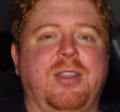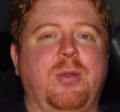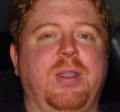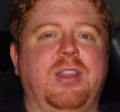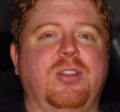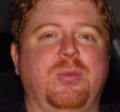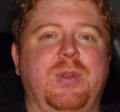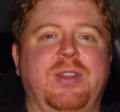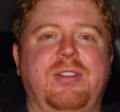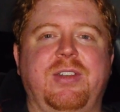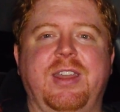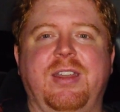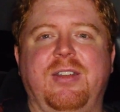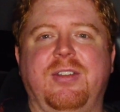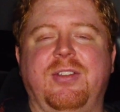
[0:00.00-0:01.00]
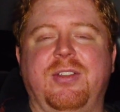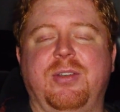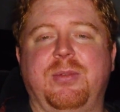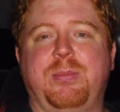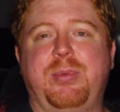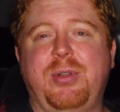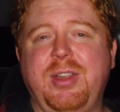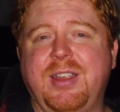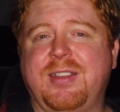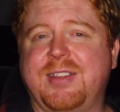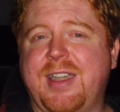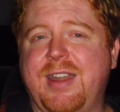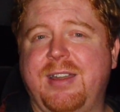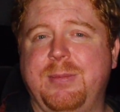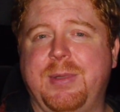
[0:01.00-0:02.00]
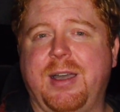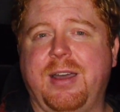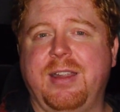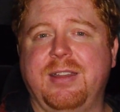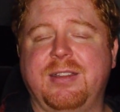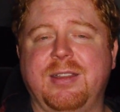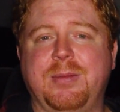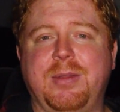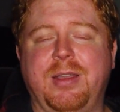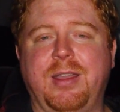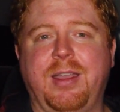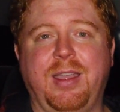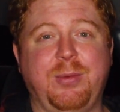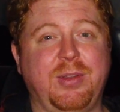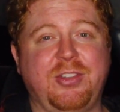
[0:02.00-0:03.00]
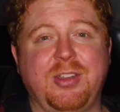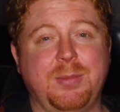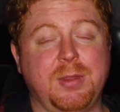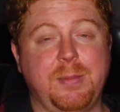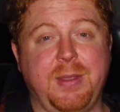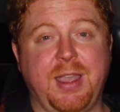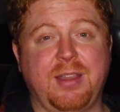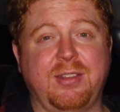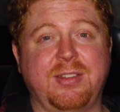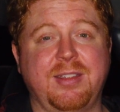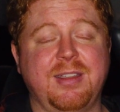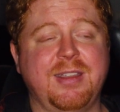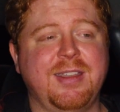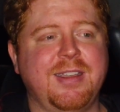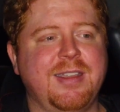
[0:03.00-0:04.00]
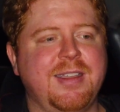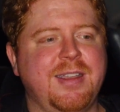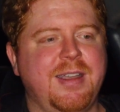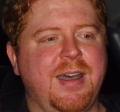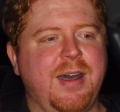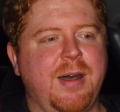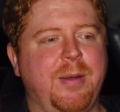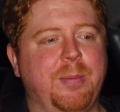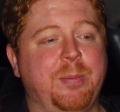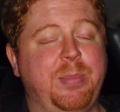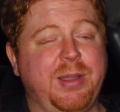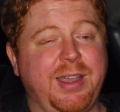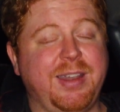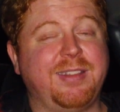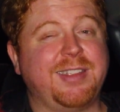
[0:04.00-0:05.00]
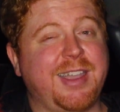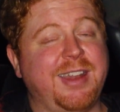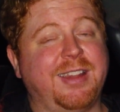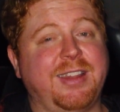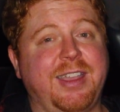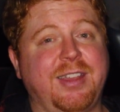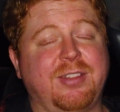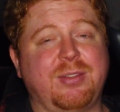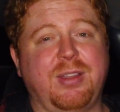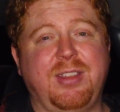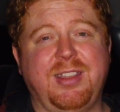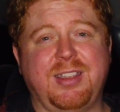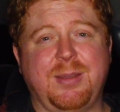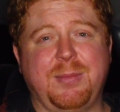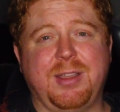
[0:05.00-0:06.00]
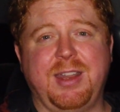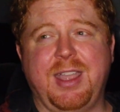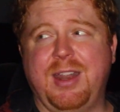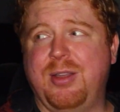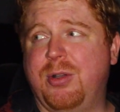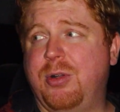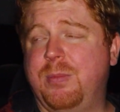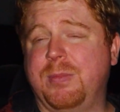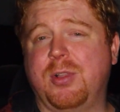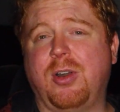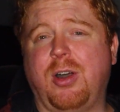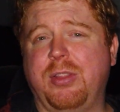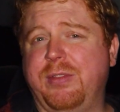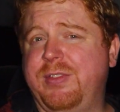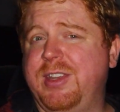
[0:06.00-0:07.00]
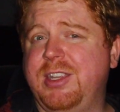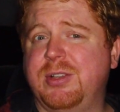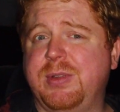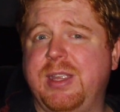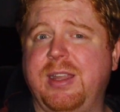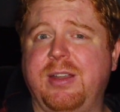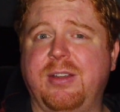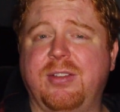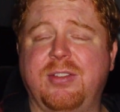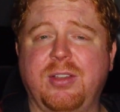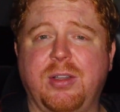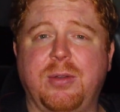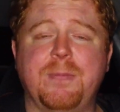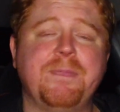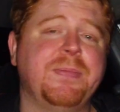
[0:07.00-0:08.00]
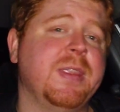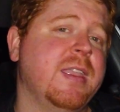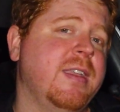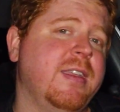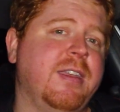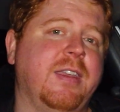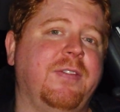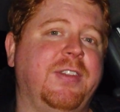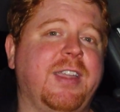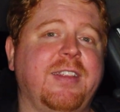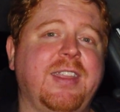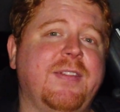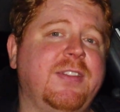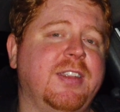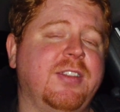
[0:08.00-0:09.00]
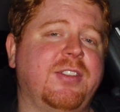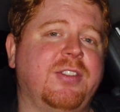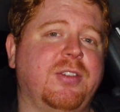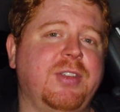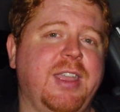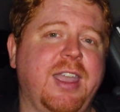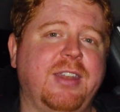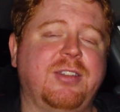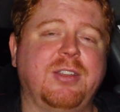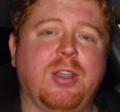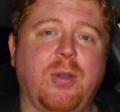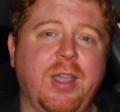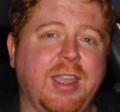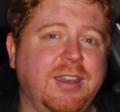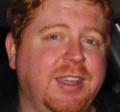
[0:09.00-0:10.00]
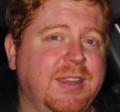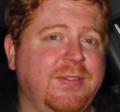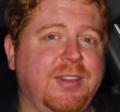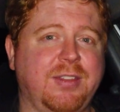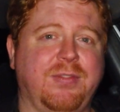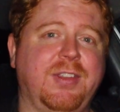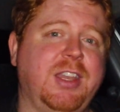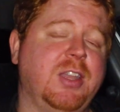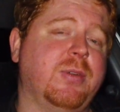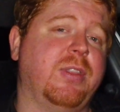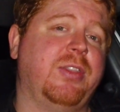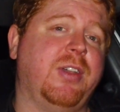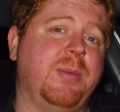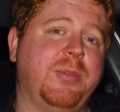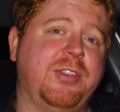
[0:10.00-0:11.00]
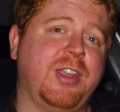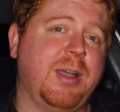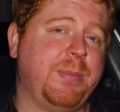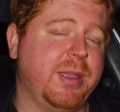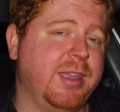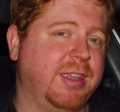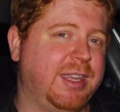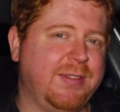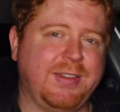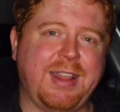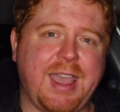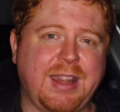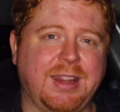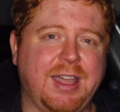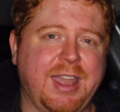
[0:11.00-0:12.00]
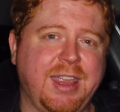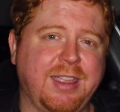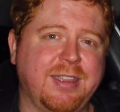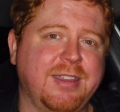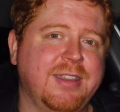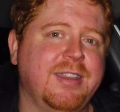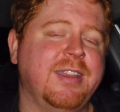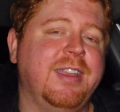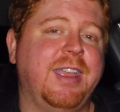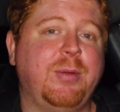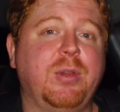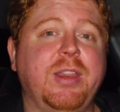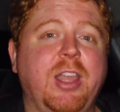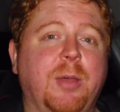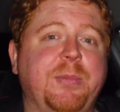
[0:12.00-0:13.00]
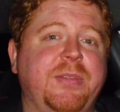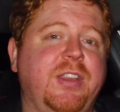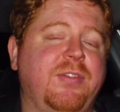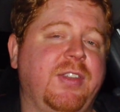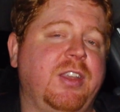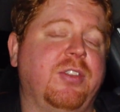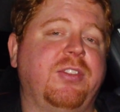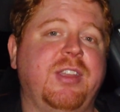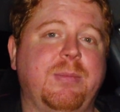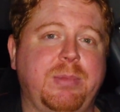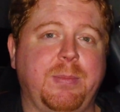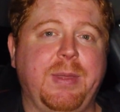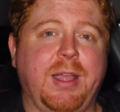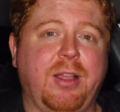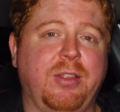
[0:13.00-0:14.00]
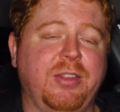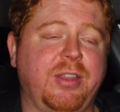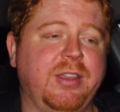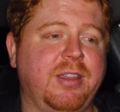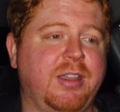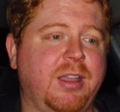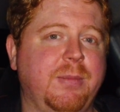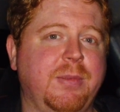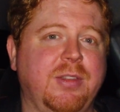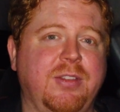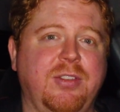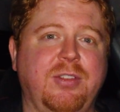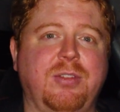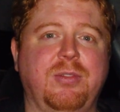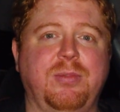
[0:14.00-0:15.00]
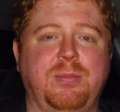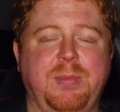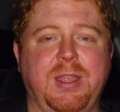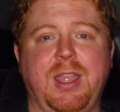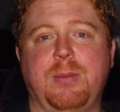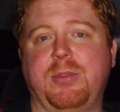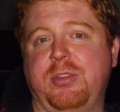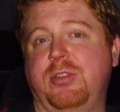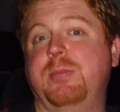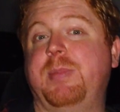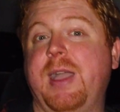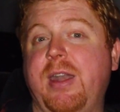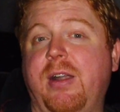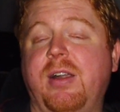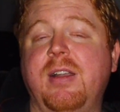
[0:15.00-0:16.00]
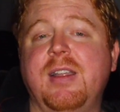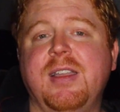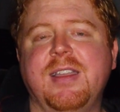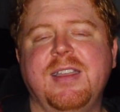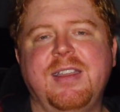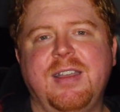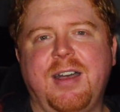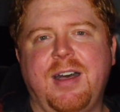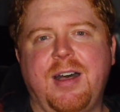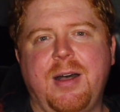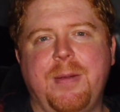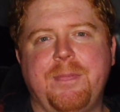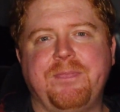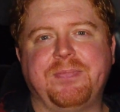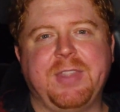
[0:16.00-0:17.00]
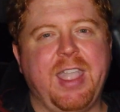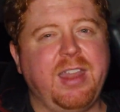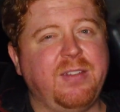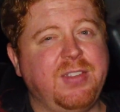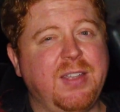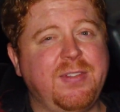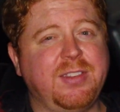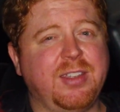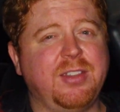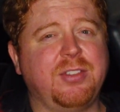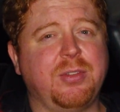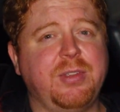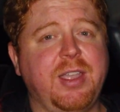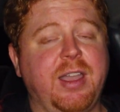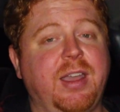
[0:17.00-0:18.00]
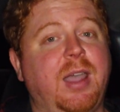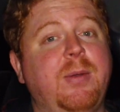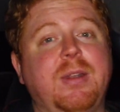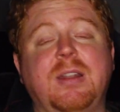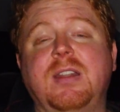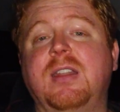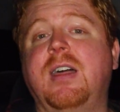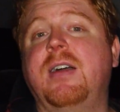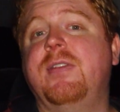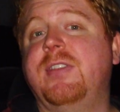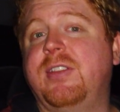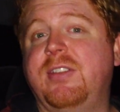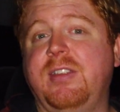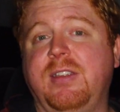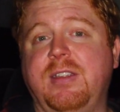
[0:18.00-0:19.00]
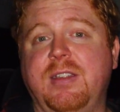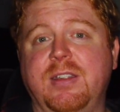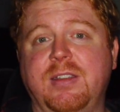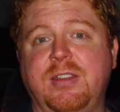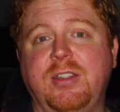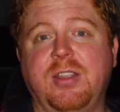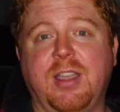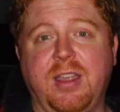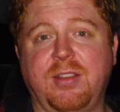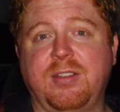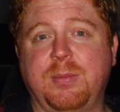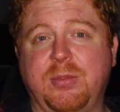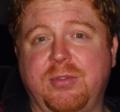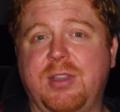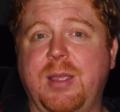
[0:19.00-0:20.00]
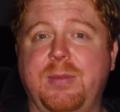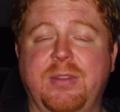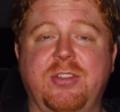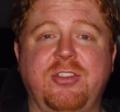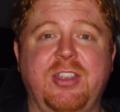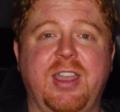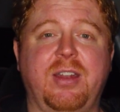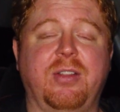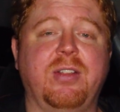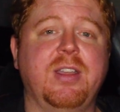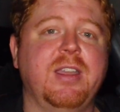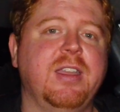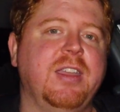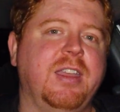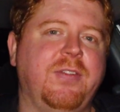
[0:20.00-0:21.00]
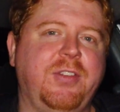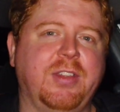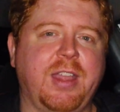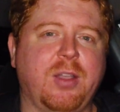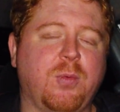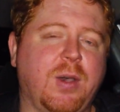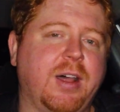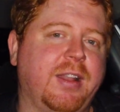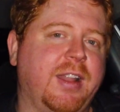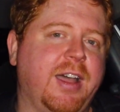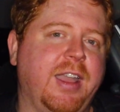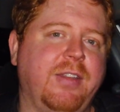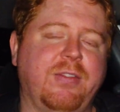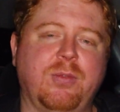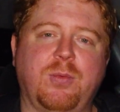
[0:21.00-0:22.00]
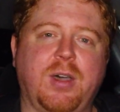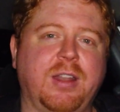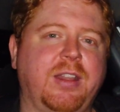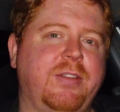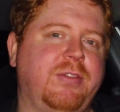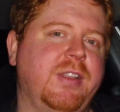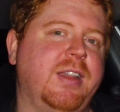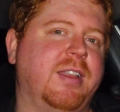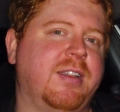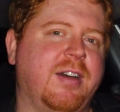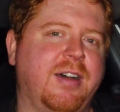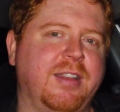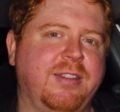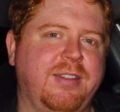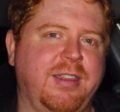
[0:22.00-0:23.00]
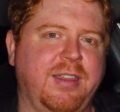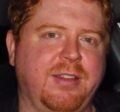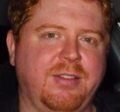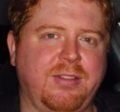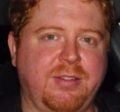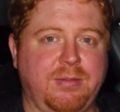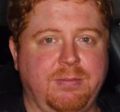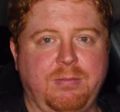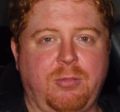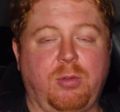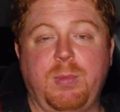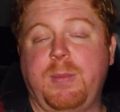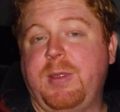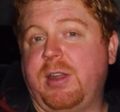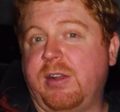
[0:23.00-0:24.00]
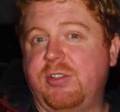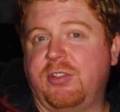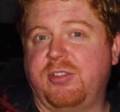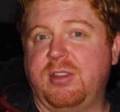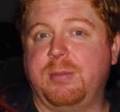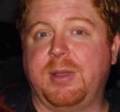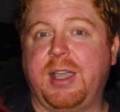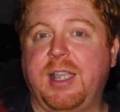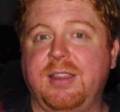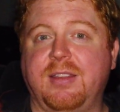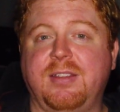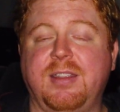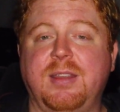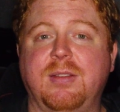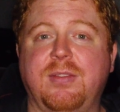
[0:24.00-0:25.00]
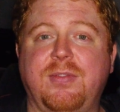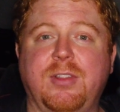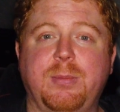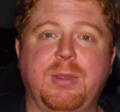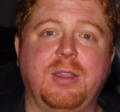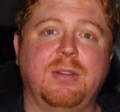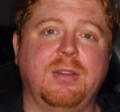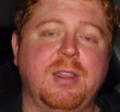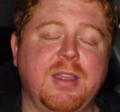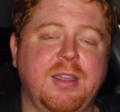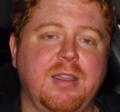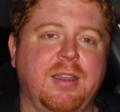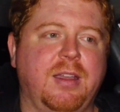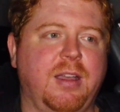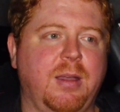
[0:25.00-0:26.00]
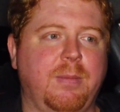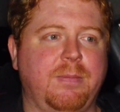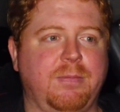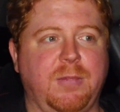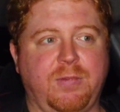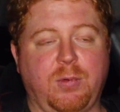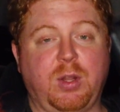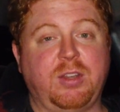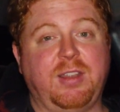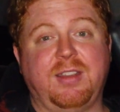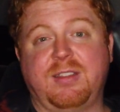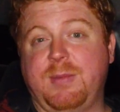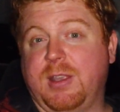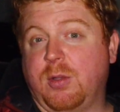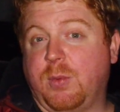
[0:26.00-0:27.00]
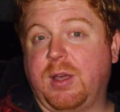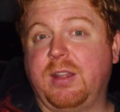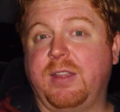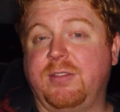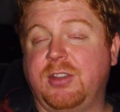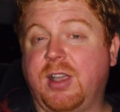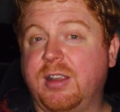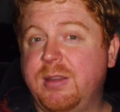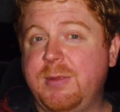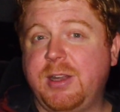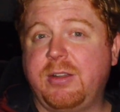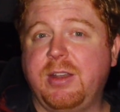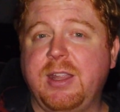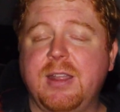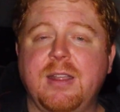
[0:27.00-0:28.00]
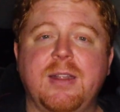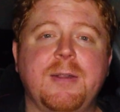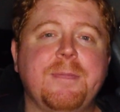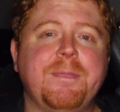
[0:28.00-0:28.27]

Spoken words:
going into winter here. So I'm pretty excited about it. I wish him the best. But it's kind of late, so I think I'm going to head home, call the video here. So if you guys haven't done so yet, go ahead and give this video a thumbs up, give it that like. It really helps these videos get propelled into being able to do better. And if you haven't done so yet, I would love to see you guys subscribe to this channel. If you like wildlife and wildlife related content, or maybe are interested in behind the scenes filming of what it takes to make a wildlife documentary,